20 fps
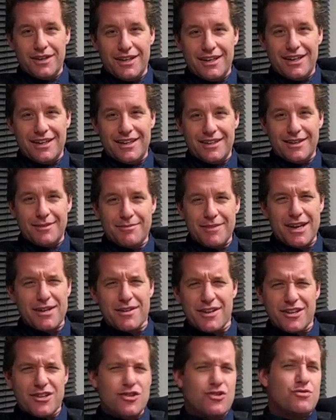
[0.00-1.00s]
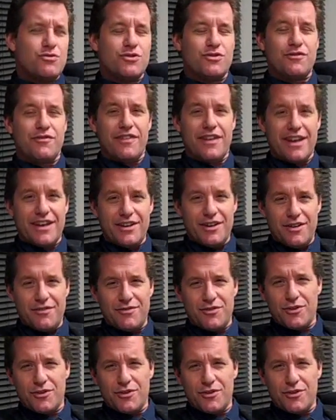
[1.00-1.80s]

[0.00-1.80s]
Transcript: I'm not a huge fan of,